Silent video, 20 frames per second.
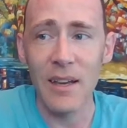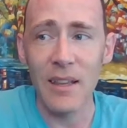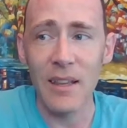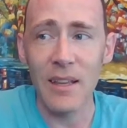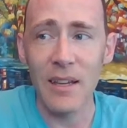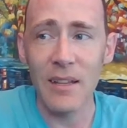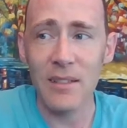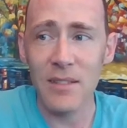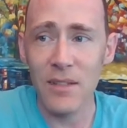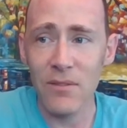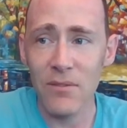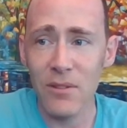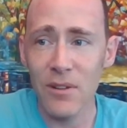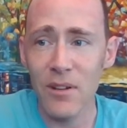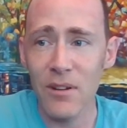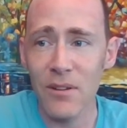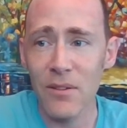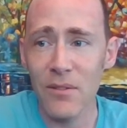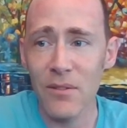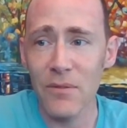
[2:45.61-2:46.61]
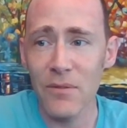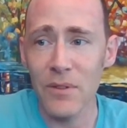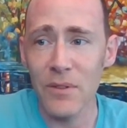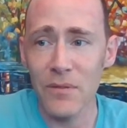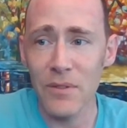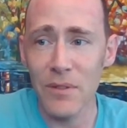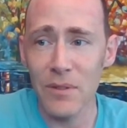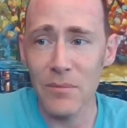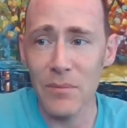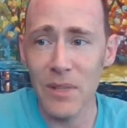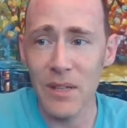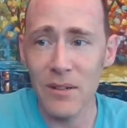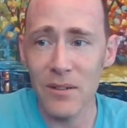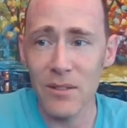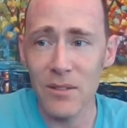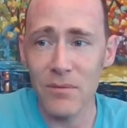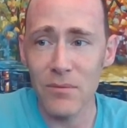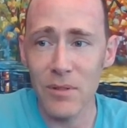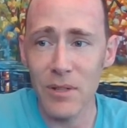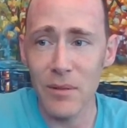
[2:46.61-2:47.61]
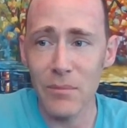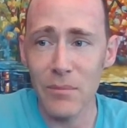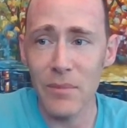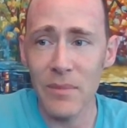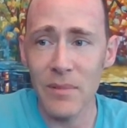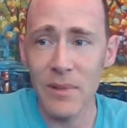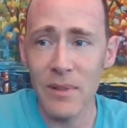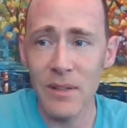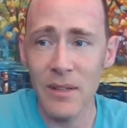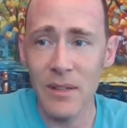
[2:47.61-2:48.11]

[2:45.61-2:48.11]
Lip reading: And that 750 meter swim